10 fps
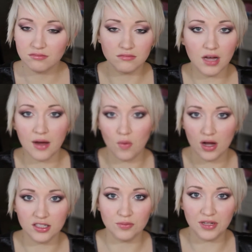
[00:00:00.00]
I
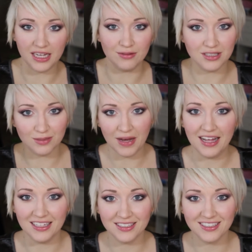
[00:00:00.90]
want to play with this
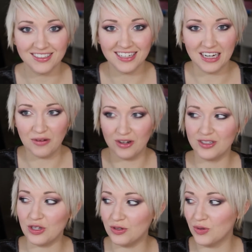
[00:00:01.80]
palette, and I
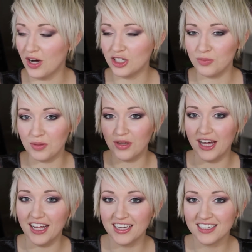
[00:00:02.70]
want you to watch me
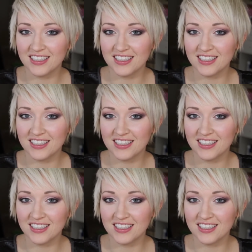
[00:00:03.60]
play.